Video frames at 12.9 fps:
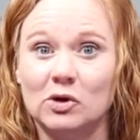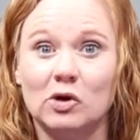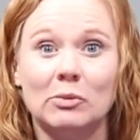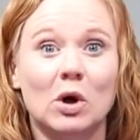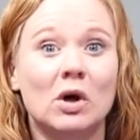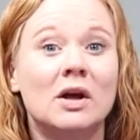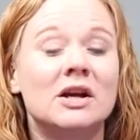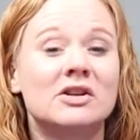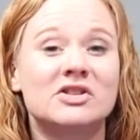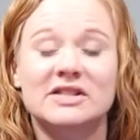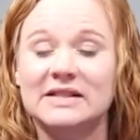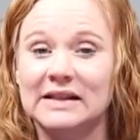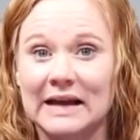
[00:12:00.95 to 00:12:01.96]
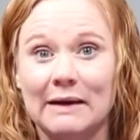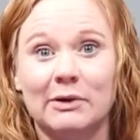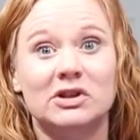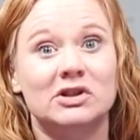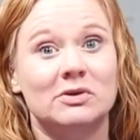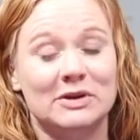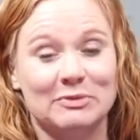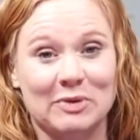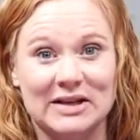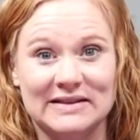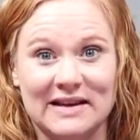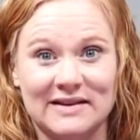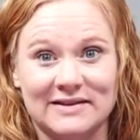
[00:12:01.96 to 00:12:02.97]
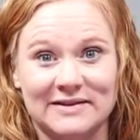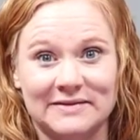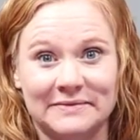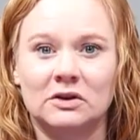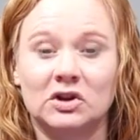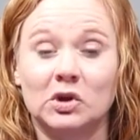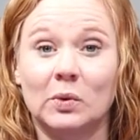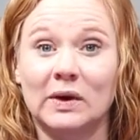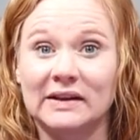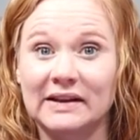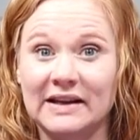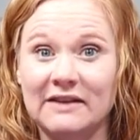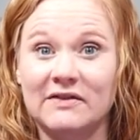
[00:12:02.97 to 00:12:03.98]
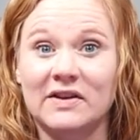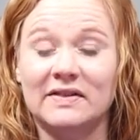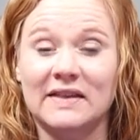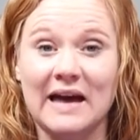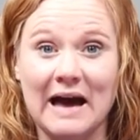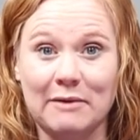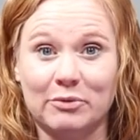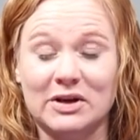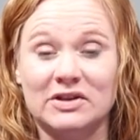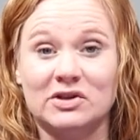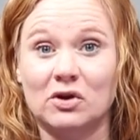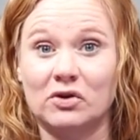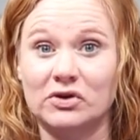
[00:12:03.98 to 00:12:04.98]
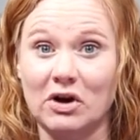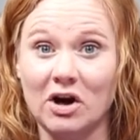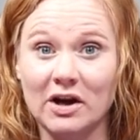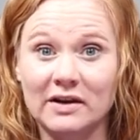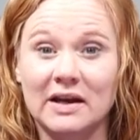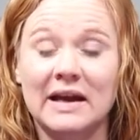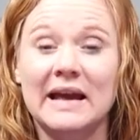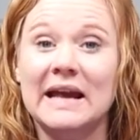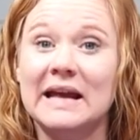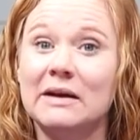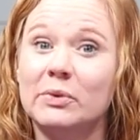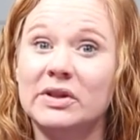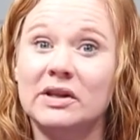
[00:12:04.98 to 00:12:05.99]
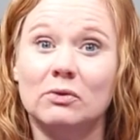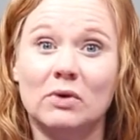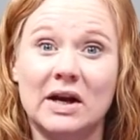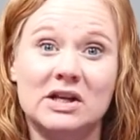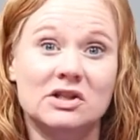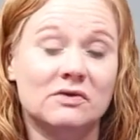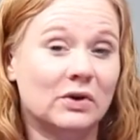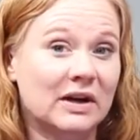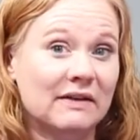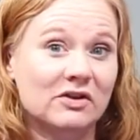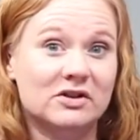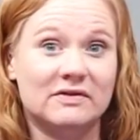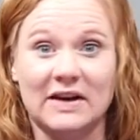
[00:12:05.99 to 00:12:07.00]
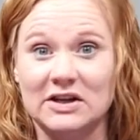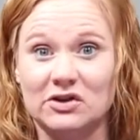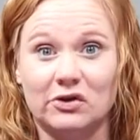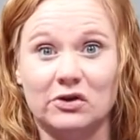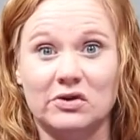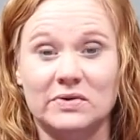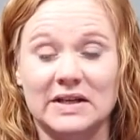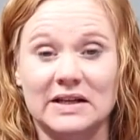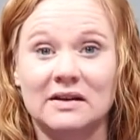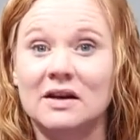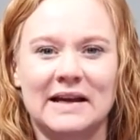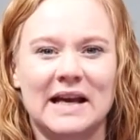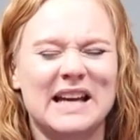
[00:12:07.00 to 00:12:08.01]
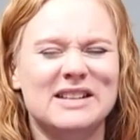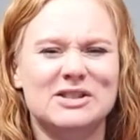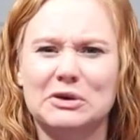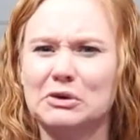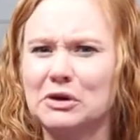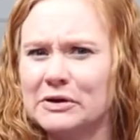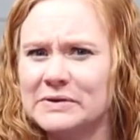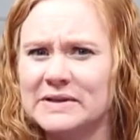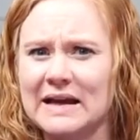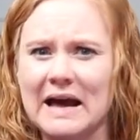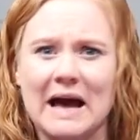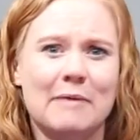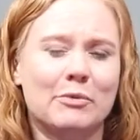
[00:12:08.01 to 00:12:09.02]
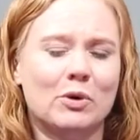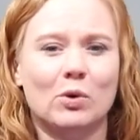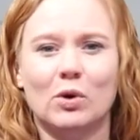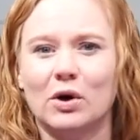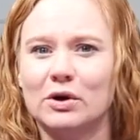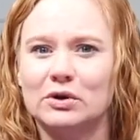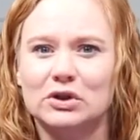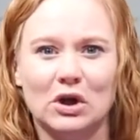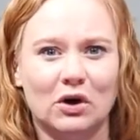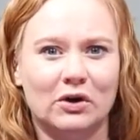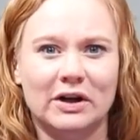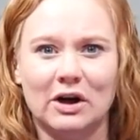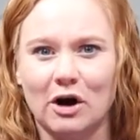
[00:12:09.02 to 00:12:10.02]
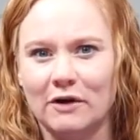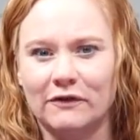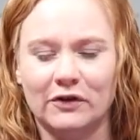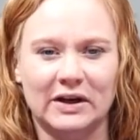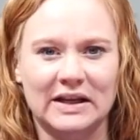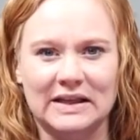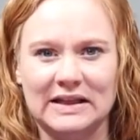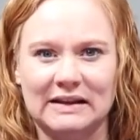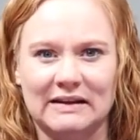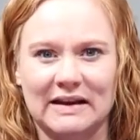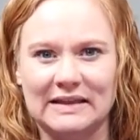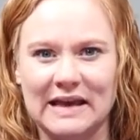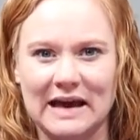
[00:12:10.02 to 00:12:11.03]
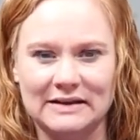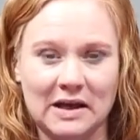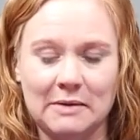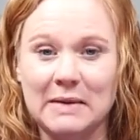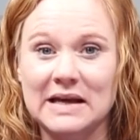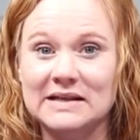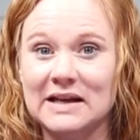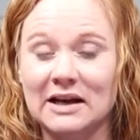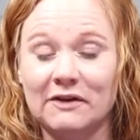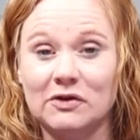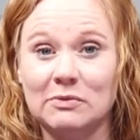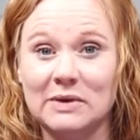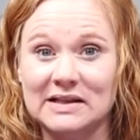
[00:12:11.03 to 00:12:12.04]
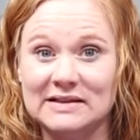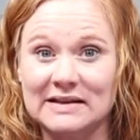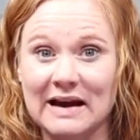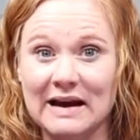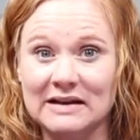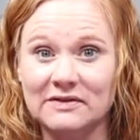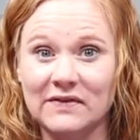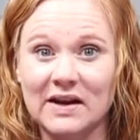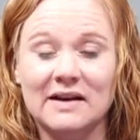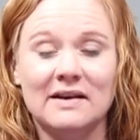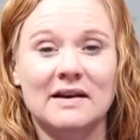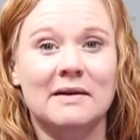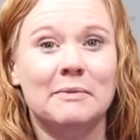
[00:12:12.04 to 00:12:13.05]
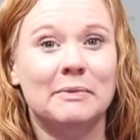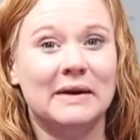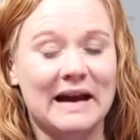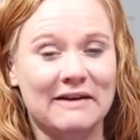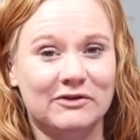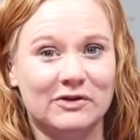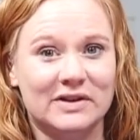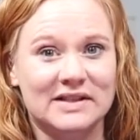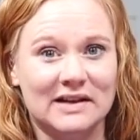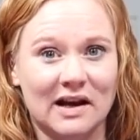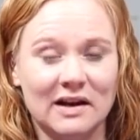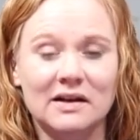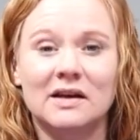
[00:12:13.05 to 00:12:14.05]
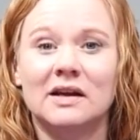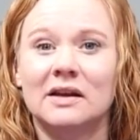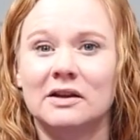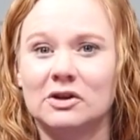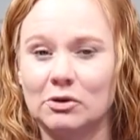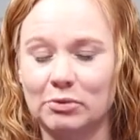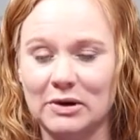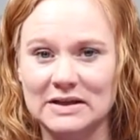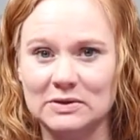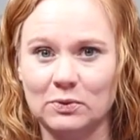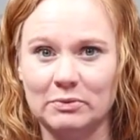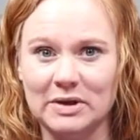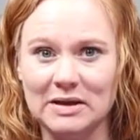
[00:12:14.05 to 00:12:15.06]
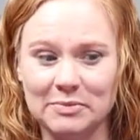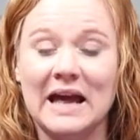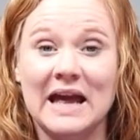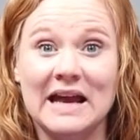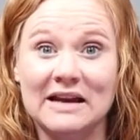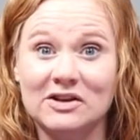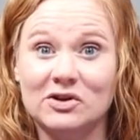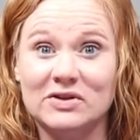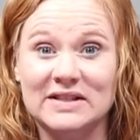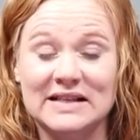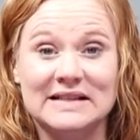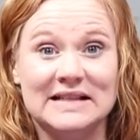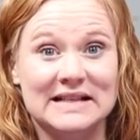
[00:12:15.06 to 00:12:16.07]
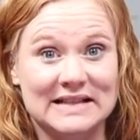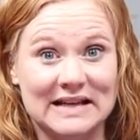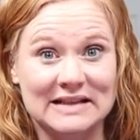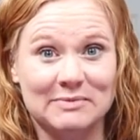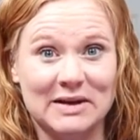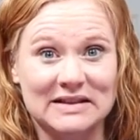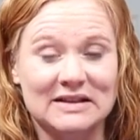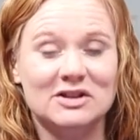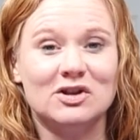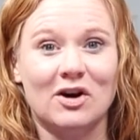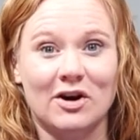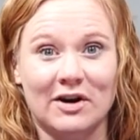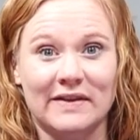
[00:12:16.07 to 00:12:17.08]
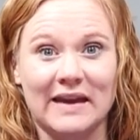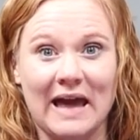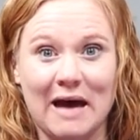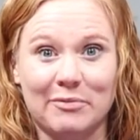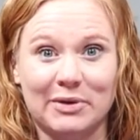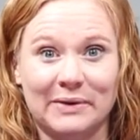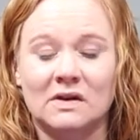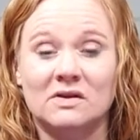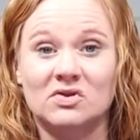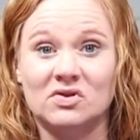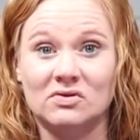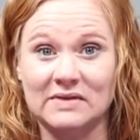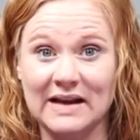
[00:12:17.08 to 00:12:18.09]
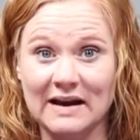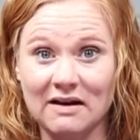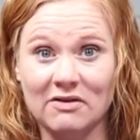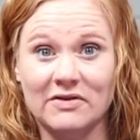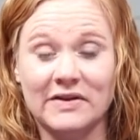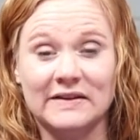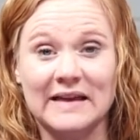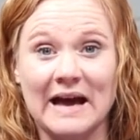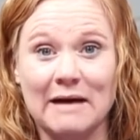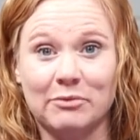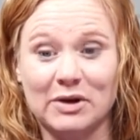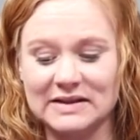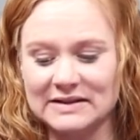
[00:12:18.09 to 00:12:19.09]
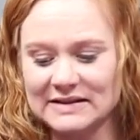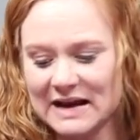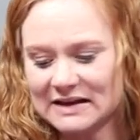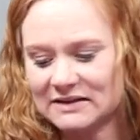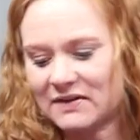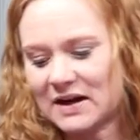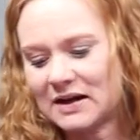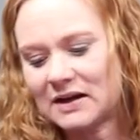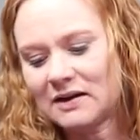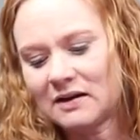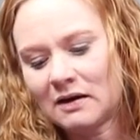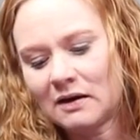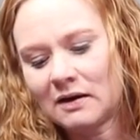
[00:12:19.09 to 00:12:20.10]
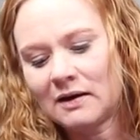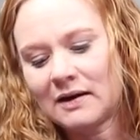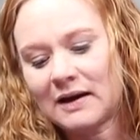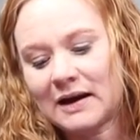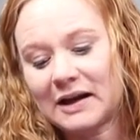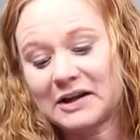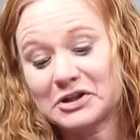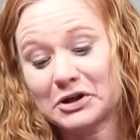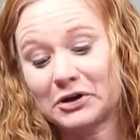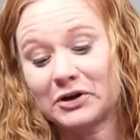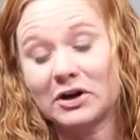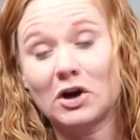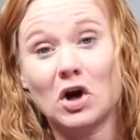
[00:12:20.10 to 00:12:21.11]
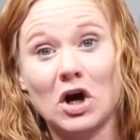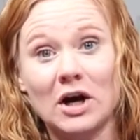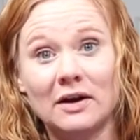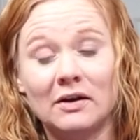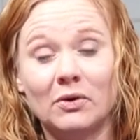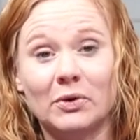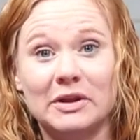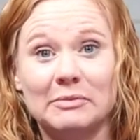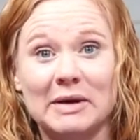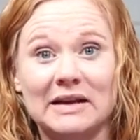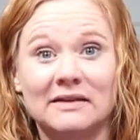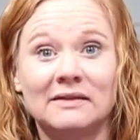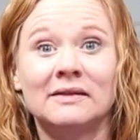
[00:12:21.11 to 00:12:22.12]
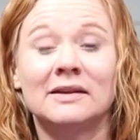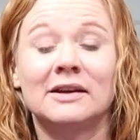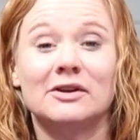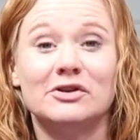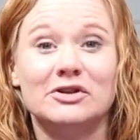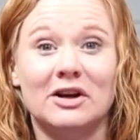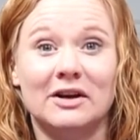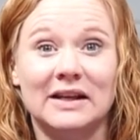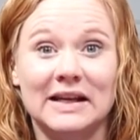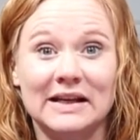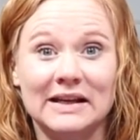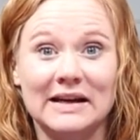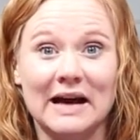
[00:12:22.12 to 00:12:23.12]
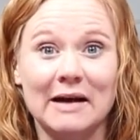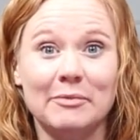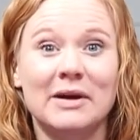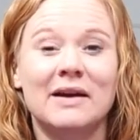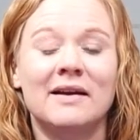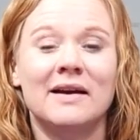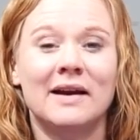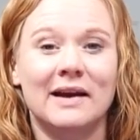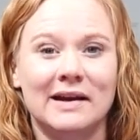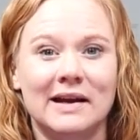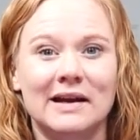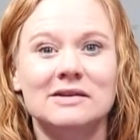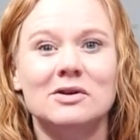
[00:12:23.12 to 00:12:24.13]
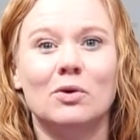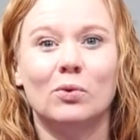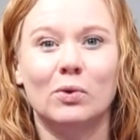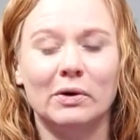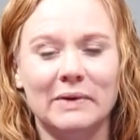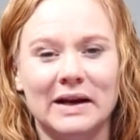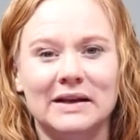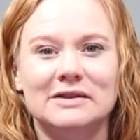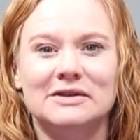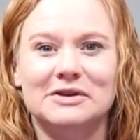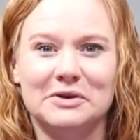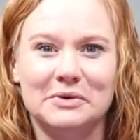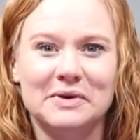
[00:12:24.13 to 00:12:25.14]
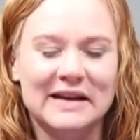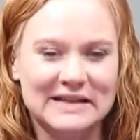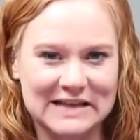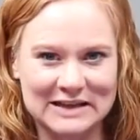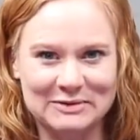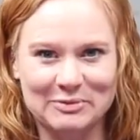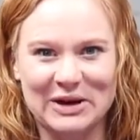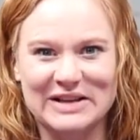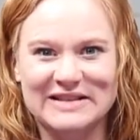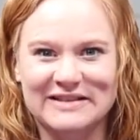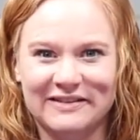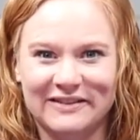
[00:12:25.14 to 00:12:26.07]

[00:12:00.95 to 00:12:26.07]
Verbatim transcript: normal. Just allow it to do its process. You want to leave the Hat Press turned on and within range of whatever device you're using, and don't close the app or turn it off or anything like that. It may take a few minutes to activate, but after it's done, your press will beep and you'll see a success message on the app. So now that the Hat Press is activated, I can turn it on with the button, it'll start heating up, and we're ready to do a test press.